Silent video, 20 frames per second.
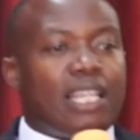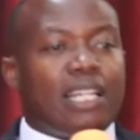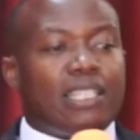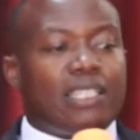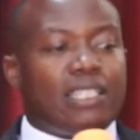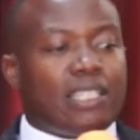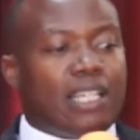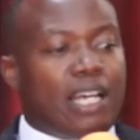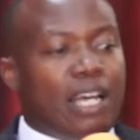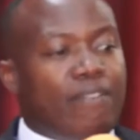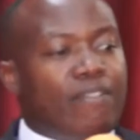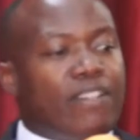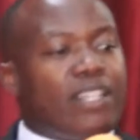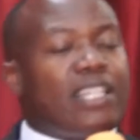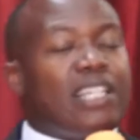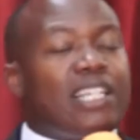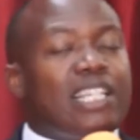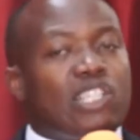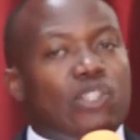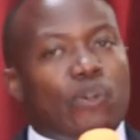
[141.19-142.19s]
that
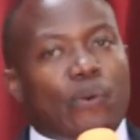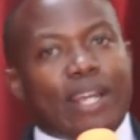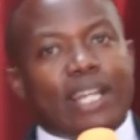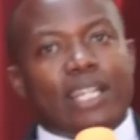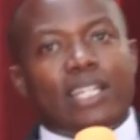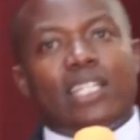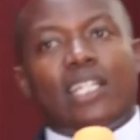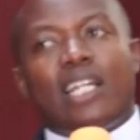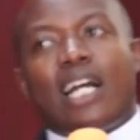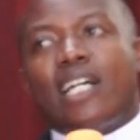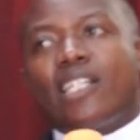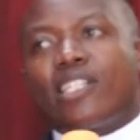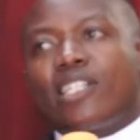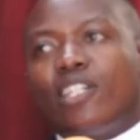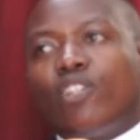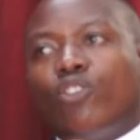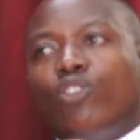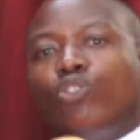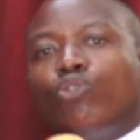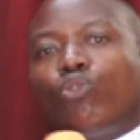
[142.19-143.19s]
everything is ready as
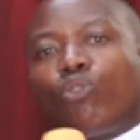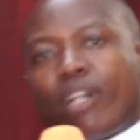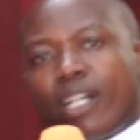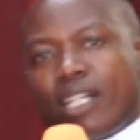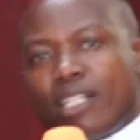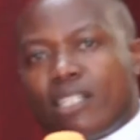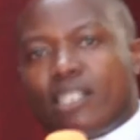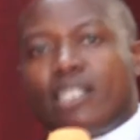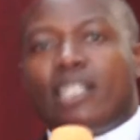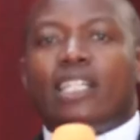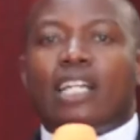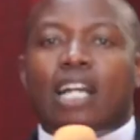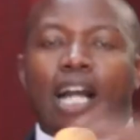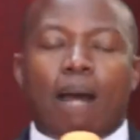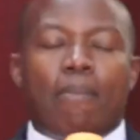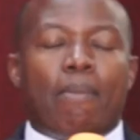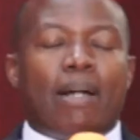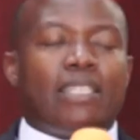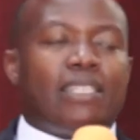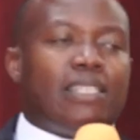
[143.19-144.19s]
they go to rest and
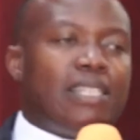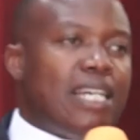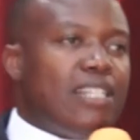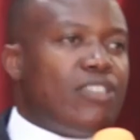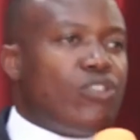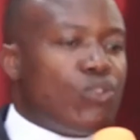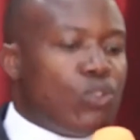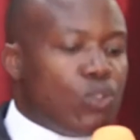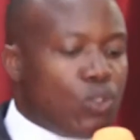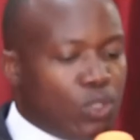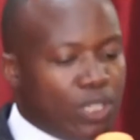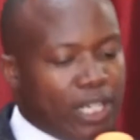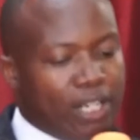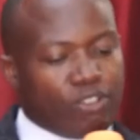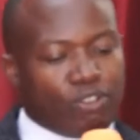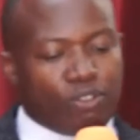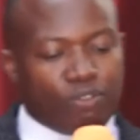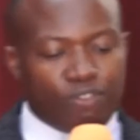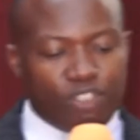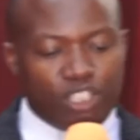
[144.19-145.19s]
come at night to go
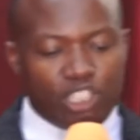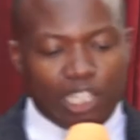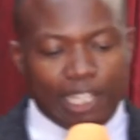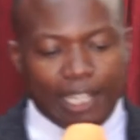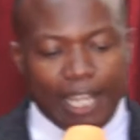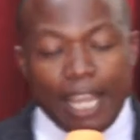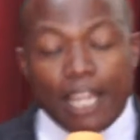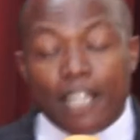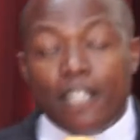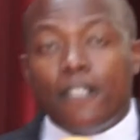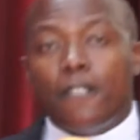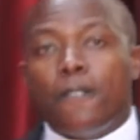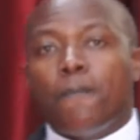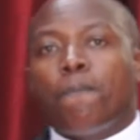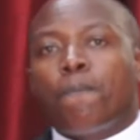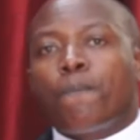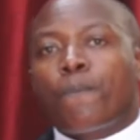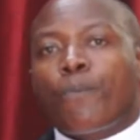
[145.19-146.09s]
now to fish again.